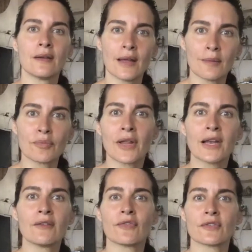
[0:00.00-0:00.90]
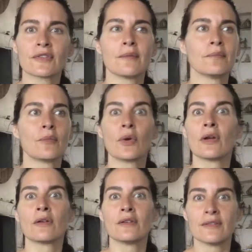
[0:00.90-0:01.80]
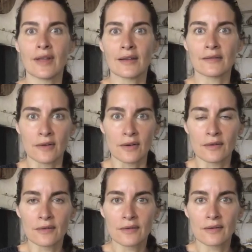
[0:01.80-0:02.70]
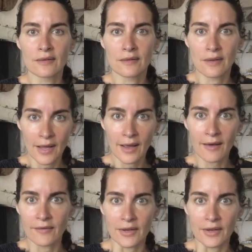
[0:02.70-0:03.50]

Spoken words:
and planning for some weird disaster. I have it.